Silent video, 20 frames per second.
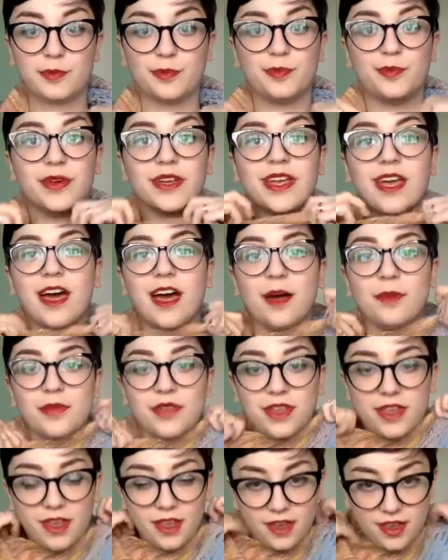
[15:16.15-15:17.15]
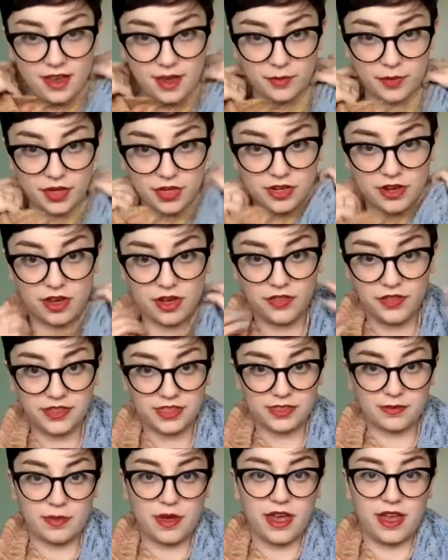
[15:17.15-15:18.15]
But yeah, I'm thinking I'm going to call
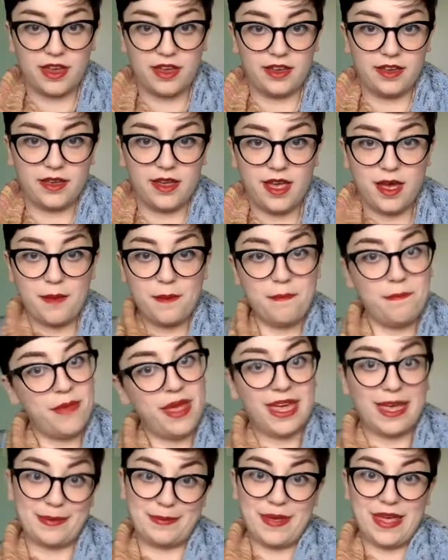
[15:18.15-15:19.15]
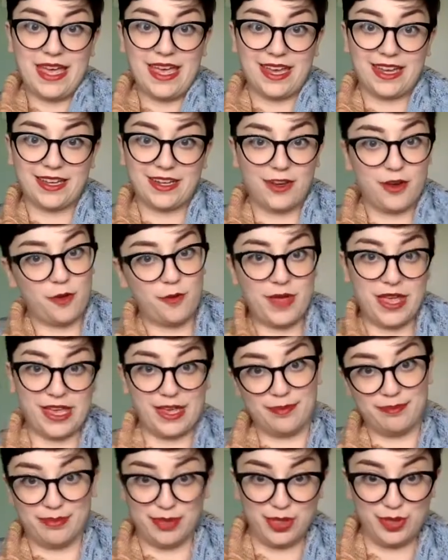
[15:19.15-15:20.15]
this my Make It Pink, No Make
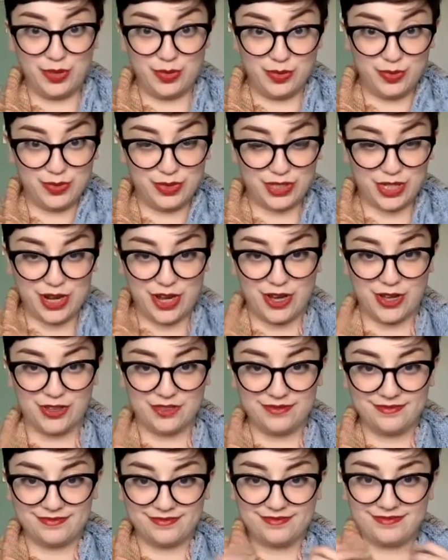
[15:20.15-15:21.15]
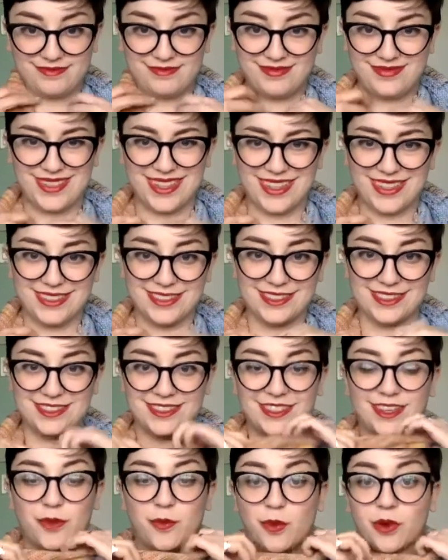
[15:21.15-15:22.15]
It Blue shawl. That is
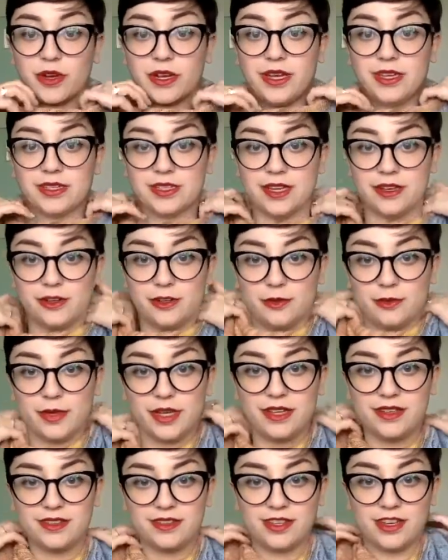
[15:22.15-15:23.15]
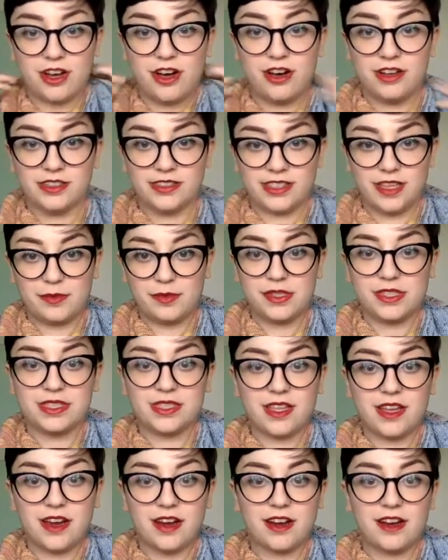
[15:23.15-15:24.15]
a working title, but the concept is
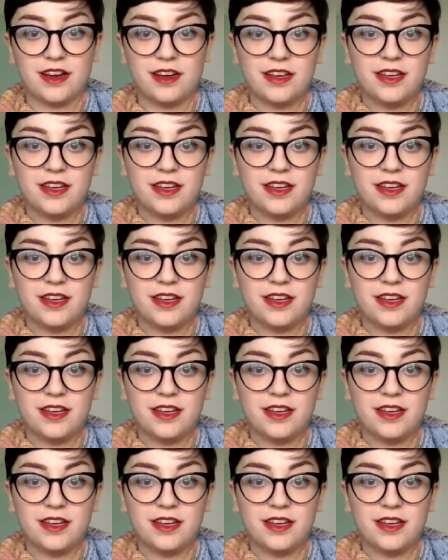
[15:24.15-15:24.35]
there.